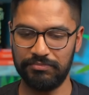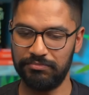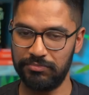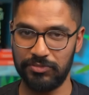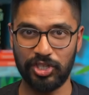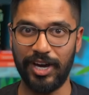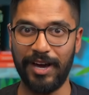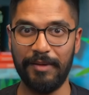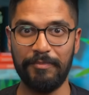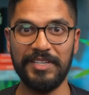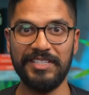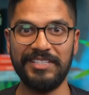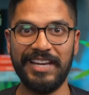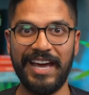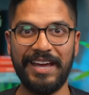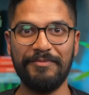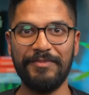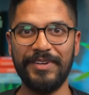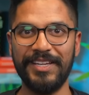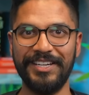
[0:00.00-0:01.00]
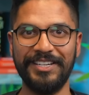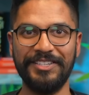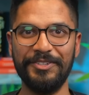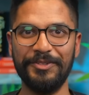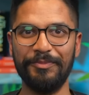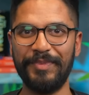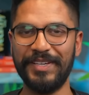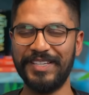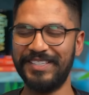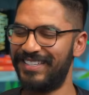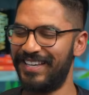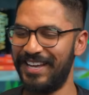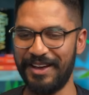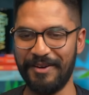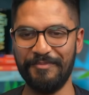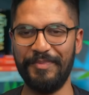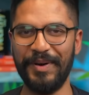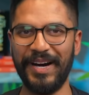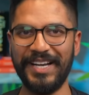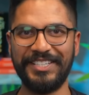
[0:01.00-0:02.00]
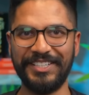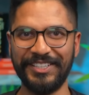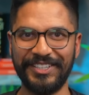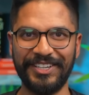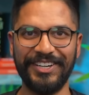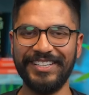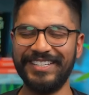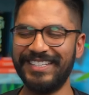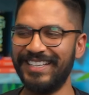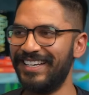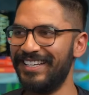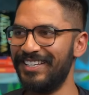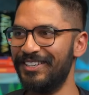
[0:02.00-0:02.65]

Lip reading: type his name in and you'll see a bunch of content.